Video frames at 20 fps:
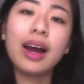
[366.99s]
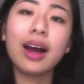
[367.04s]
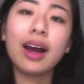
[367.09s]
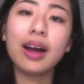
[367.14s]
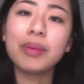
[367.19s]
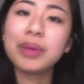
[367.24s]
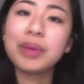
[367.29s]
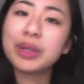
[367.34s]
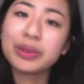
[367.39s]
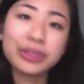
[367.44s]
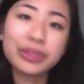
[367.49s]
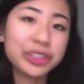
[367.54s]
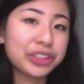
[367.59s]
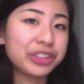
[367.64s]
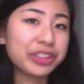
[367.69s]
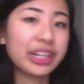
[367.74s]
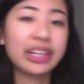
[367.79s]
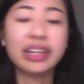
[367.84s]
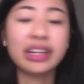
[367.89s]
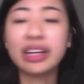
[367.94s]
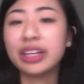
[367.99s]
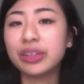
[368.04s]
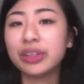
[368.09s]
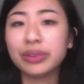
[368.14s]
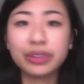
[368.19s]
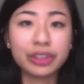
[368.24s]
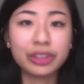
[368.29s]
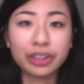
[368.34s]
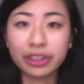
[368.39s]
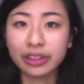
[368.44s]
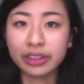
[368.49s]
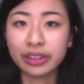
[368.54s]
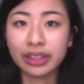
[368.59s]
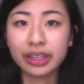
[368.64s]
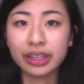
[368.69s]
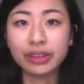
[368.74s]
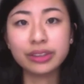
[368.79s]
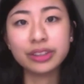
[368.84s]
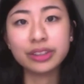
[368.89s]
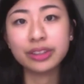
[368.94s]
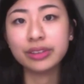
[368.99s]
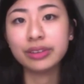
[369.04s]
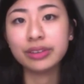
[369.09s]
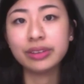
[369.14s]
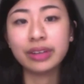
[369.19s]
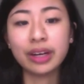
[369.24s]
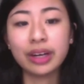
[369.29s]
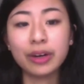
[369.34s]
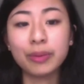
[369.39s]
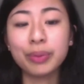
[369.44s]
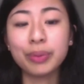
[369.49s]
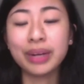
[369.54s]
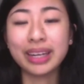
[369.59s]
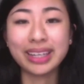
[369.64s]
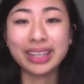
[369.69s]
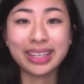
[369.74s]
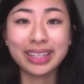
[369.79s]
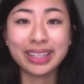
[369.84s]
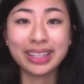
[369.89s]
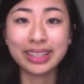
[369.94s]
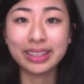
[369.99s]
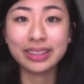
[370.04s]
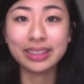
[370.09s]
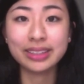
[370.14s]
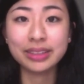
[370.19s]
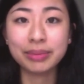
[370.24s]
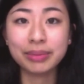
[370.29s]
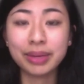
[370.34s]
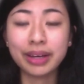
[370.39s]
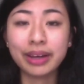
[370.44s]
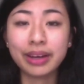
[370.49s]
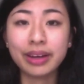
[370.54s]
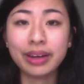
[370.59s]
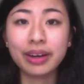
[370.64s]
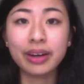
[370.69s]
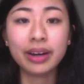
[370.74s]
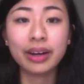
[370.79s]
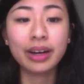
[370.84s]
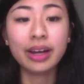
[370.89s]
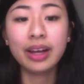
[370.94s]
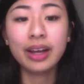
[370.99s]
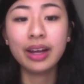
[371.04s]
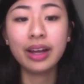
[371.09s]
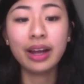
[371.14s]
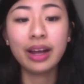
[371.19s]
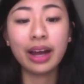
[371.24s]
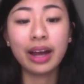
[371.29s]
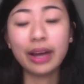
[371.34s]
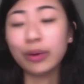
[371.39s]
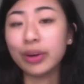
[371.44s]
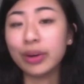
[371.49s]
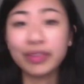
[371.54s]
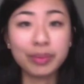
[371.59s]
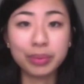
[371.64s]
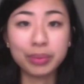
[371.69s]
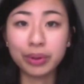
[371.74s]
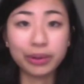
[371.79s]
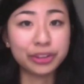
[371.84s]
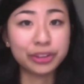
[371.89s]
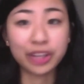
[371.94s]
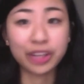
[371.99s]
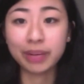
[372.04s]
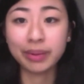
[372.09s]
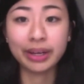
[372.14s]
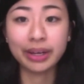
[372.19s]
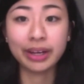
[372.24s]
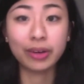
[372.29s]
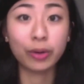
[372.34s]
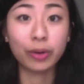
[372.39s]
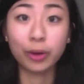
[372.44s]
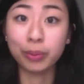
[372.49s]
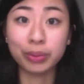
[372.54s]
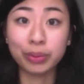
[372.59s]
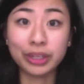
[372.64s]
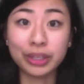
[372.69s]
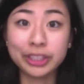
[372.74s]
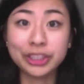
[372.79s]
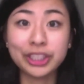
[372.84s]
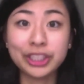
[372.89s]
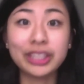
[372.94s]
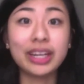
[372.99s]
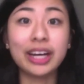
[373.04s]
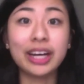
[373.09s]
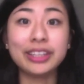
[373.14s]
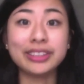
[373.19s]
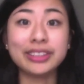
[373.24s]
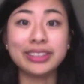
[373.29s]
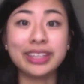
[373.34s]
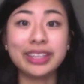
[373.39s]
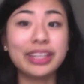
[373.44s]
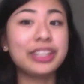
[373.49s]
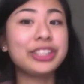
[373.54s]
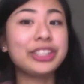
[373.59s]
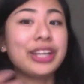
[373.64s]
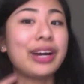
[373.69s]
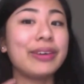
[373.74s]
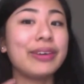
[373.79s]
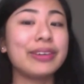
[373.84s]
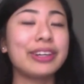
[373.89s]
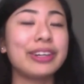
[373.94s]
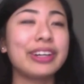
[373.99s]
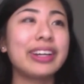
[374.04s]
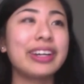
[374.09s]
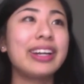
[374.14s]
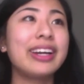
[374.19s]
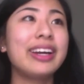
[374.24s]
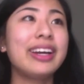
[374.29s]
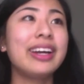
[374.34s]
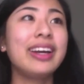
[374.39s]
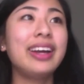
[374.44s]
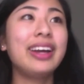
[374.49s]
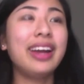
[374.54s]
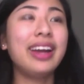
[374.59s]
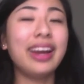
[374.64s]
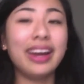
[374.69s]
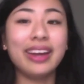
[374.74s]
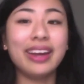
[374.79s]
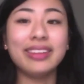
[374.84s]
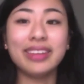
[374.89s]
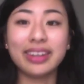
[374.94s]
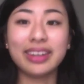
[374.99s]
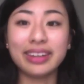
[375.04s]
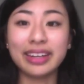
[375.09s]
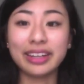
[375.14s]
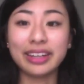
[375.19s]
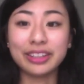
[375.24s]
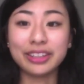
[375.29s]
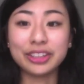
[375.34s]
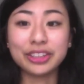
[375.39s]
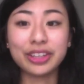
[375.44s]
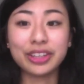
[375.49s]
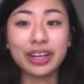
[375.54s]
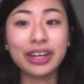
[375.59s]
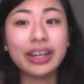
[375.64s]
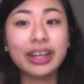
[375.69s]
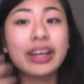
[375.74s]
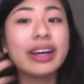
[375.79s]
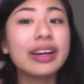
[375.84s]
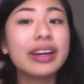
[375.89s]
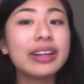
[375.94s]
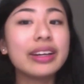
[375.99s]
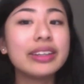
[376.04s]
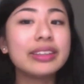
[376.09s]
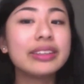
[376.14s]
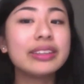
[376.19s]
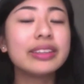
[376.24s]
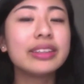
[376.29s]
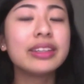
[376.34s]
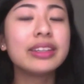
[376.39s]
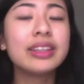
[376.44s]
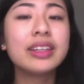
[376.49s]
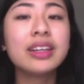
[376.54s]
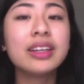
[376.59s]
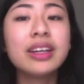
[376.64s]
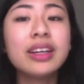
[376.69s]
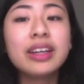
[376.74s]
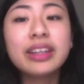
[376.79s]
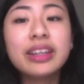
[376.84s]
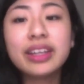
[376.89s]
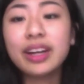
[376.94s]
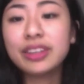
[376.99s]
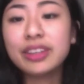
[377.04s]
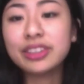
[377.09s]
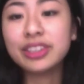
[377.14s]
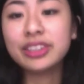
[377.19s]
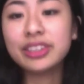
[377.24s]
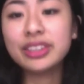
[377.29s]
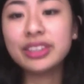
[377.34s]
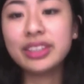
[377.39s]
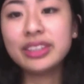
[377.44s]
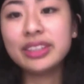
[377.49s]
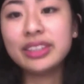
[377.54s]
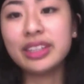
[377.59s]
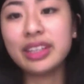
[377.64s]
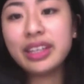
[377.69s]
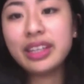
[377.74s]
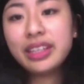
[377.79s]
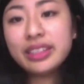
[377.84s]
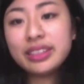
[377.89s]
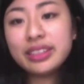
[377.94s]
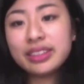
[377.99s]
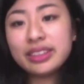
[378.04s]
I don't strain it, I don't curl it, I don't put any heat to my hair. I don't even blow dry my hair or brush it. I just take a shower and let it air dry, and yeah, it turns into this.